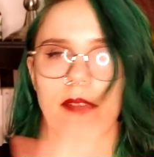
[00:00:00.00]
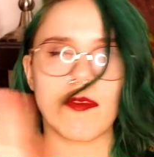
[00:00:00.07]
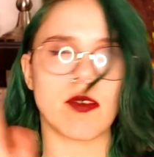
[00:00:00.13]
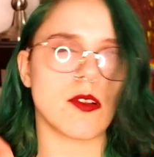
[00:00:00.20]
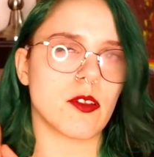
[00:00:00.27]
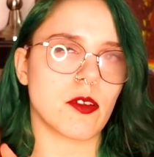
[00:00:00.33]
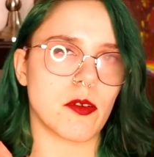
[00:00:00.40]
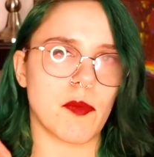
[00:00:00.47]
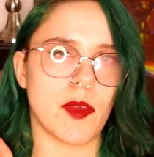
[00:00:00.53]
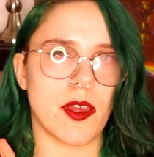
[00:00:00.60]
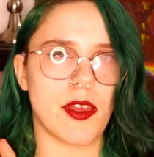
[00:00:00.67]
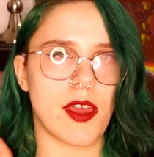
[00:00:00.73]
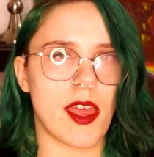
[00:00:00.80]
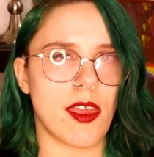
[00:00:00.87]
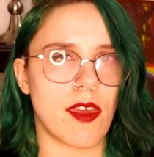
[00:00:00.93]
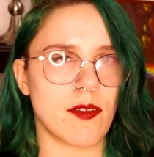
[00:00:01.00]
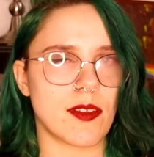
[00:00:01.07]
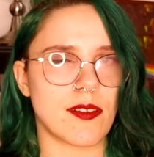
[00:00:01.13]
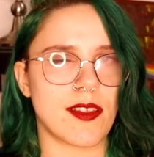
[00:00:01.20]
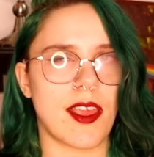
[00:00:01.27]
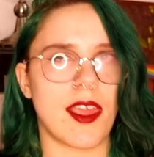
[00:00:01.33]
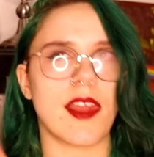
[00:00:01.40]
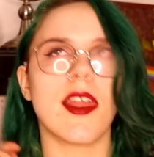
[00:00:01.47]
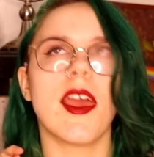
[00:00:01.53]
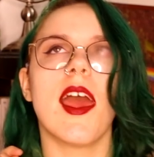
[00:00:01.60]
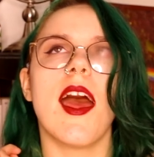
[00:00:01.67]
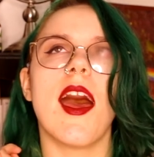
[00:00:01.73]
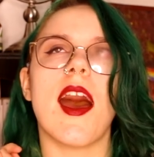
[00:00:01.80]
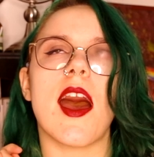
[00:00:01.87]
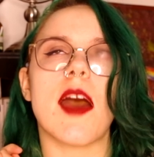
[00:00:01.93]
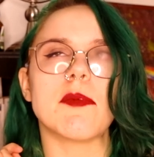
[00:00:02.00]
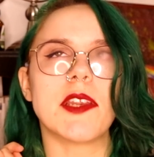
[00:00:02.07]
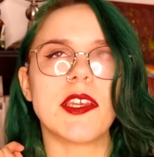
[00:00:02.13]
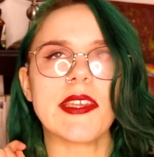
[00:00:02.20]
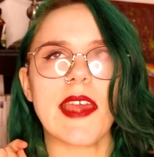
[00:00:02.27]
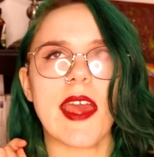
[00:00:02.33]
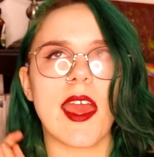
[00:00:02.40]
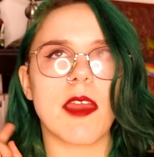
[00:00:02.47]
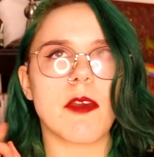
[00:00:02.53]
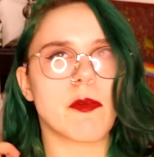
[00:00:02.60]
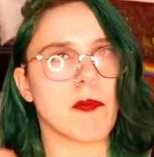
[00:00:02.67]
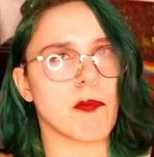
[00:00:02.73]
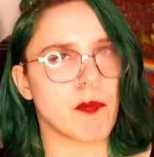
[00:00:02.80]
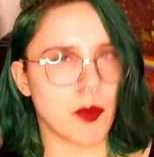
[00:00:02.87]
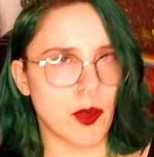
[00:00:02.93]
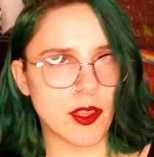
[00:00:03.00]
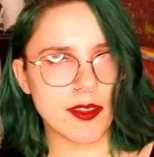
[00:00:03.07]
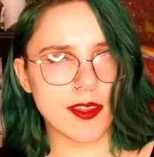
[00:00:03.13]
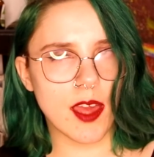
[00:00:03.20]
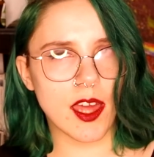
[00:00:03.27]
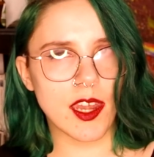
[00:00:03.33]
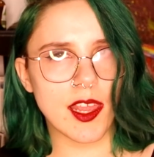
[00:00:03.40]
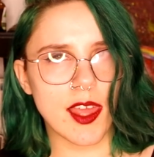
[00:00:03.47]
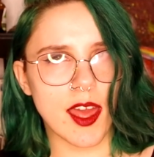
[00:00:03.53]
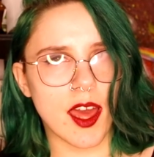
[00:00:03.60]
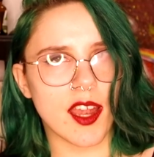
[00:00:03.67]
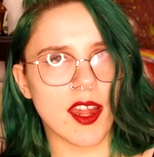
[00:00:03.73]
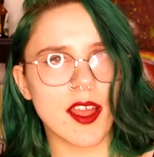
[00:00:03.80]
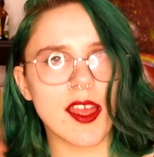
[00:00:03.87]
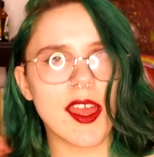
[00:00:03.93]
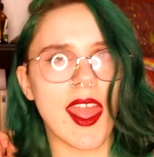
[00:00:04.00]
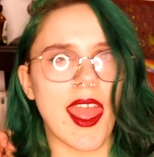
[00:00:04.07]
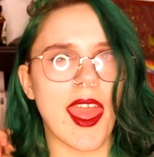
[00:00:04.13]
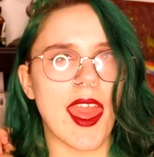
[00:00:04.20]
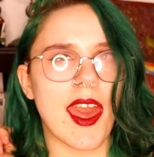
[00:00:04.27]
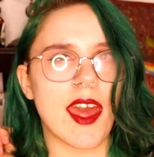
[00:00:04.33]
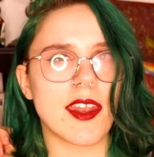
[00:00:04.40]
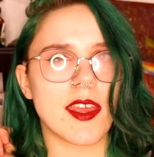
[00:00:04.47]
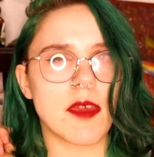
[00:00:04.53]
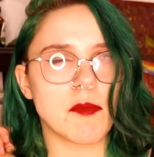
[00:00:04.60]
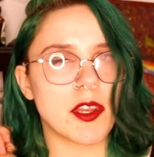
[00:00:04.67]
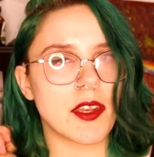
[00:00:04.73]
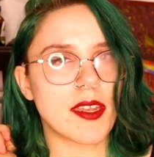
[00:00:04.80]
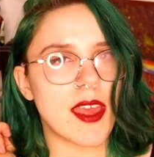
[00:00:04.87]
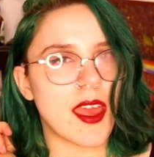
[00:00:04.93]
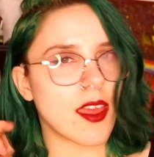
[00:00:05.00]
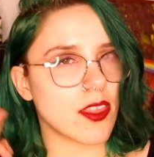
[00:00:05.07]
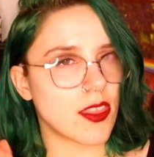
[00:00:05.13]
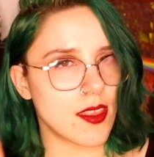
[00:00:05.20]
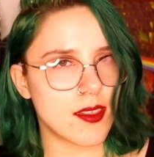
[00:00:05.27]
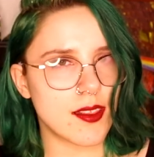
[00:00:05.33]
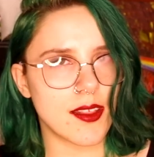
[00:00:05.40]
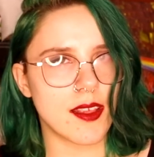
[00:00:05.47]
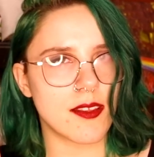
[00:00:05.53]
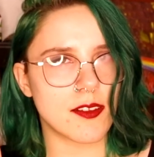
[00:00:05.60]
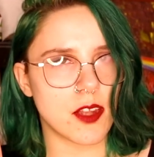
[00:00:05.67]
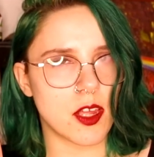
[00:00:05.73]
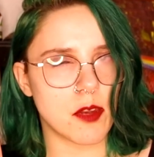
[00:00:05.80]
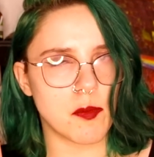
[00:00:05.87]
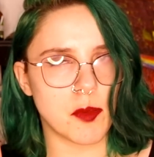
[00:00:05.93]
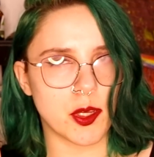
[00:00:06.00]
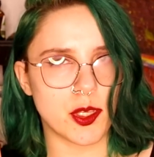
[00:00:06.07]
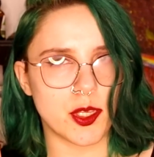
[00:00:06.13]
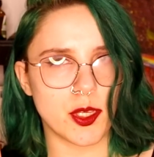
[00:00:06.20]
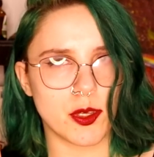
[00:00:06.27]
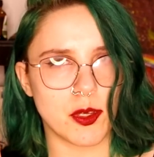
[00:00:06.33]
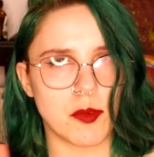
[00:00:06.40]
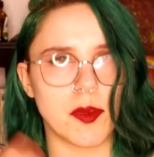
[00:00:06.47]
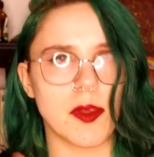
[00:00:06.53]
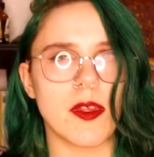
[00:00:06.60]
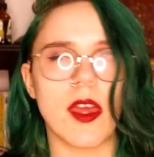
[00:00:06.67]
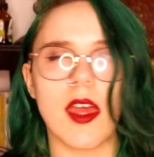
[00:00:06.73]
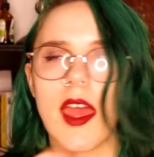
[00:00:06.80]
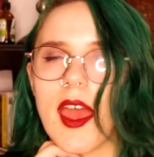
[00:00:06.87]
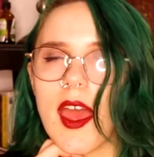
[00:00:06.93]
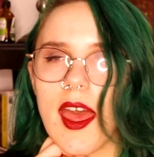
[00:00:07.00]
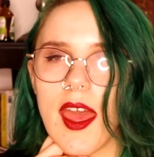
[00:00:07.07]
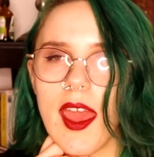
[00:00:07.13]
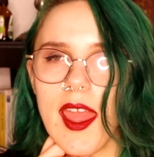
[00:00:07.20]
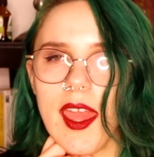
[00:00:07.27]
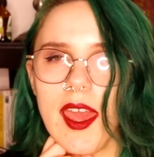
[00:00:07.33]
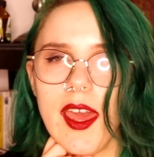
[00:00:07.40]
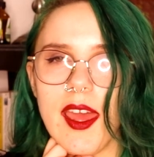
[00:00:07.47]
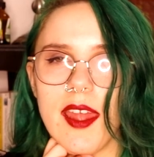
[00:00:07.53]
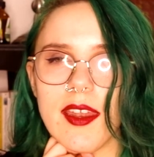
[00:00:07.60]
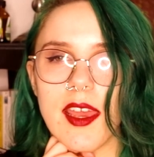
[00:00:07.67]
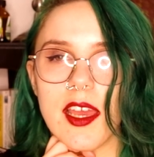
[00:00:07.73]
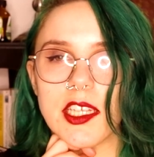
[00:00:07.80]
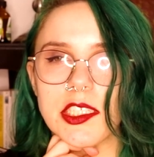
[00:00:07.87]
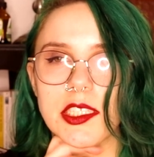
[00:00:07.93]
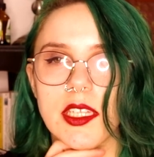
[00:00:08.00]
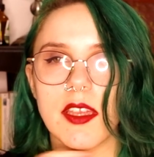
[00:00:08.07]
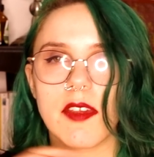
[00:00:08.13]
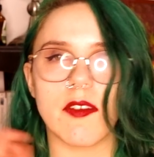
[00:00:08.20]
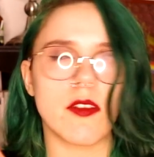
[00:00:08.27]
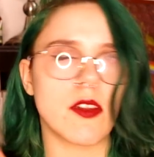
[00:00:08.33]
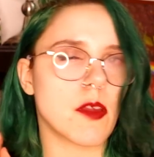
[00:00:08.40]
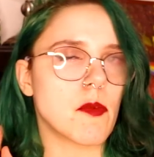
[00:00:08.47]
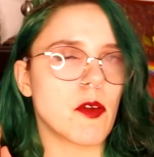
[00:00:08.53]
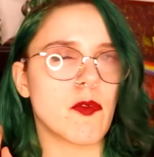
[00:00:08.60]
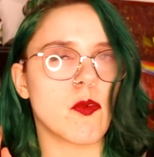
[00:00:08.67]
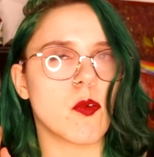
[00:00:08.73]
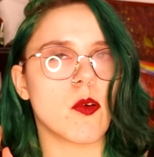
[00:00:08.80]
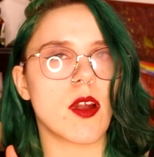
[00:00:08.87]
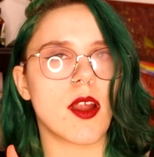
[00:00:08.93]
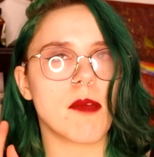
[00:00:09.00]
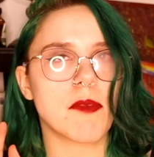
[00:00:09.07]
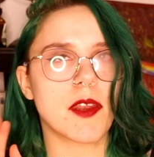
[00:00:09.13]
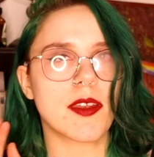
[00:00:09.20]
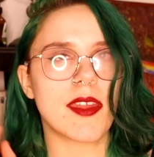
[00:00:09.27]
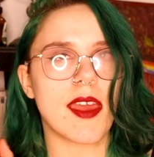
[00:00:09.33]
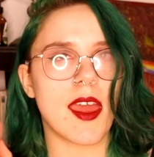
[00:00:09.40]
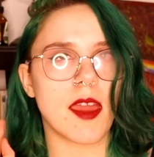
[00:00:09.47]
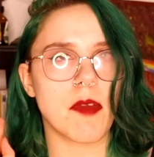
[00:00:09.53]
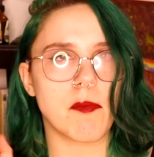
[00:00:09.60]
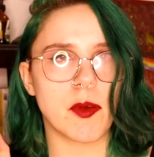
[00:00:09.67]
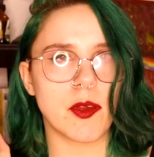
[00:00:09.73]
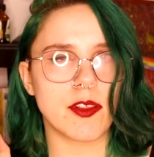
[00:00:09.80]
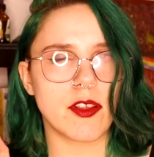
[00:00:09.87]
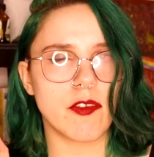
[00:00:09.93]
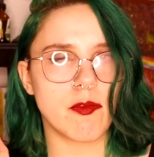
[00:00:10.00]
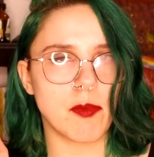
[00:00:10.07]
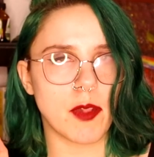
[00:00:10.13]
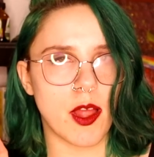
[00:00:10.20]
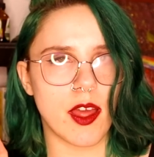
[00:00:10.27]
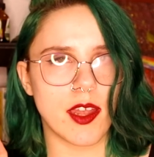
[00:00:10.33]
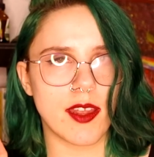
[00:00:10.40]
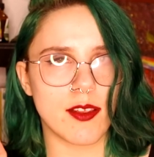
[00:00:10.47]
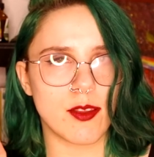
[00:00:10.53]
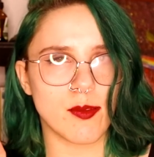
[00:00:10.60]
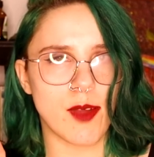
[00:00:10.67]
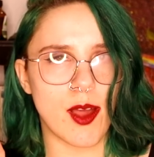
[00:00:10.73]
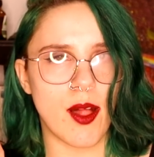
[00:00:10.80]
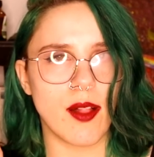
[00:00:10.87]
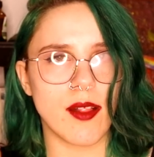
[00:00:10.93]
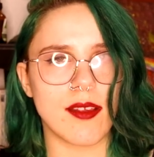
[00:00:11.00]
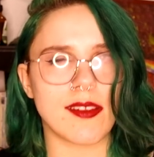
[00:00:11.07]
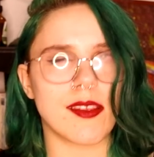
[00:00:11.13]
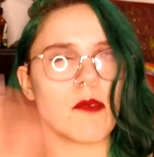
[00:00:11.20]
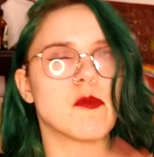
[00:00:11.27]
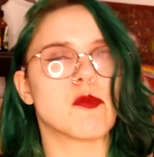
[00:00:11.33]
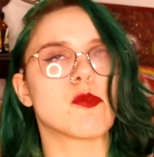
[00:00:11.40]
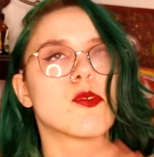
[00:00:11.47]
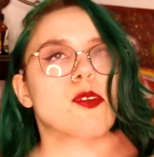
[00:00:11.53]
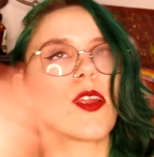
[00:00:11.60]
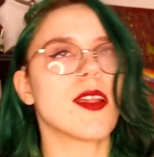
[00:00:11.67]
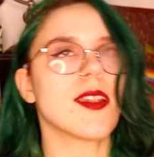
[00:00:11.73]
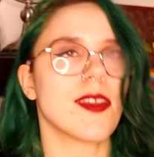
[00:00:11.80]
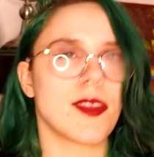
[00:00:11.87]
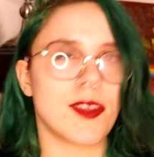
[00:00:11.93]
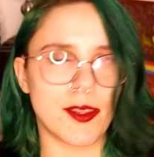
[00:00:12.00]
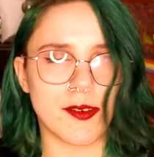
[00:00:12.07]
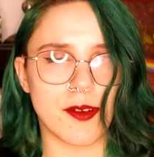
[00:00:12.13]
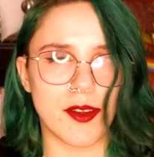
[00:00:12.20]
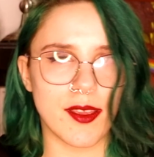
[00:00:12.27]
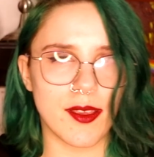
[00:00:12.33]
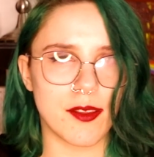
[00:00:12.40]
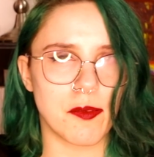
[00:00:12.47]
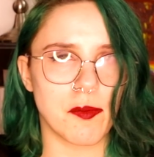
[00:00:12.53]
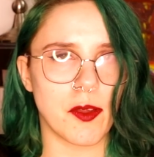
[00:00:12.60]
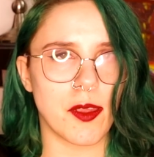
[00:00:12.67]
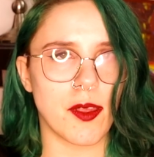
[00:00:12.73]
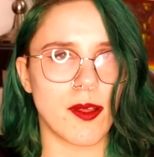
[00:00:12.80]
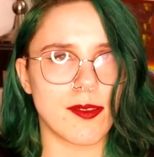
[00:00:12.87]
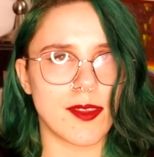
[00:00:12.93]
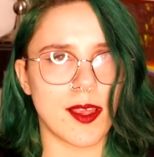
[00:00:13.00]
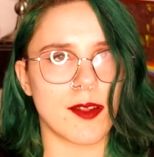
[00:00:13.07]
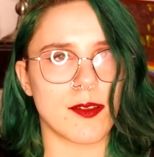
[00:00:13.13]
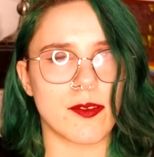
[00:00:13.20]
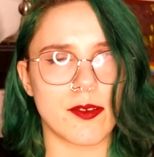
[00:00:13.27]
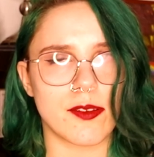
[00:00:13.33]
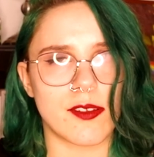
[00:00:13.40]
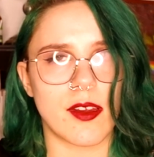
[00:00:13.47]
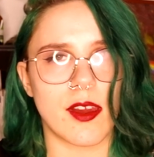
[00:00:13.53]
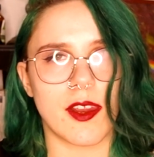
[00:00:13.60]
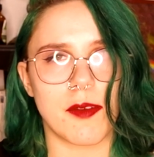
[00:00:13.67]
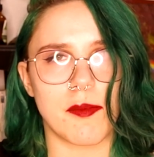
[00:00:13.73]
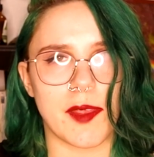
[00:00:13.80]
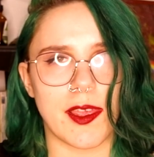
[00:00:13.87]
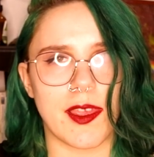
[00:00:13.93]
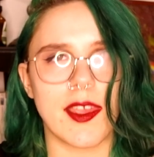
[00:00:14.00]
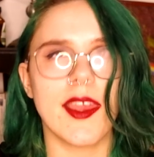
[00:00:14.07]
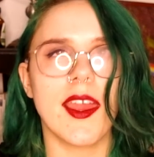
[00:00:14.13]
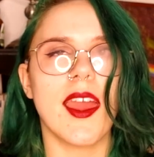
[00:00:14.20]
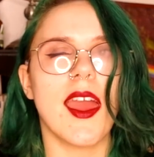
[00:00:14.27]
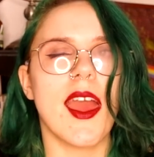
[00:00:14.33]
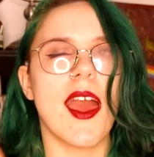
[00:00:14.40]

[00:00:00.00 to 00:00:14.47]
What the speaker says: I've told her, but I have to say it. I'm going to tag Books Yada Yada, and I'm going to tag This Is Not a Booktube. And actually, number 4, I'm going to tag Books of Blood as well, because I'm really curious what y'all's answers are going to be.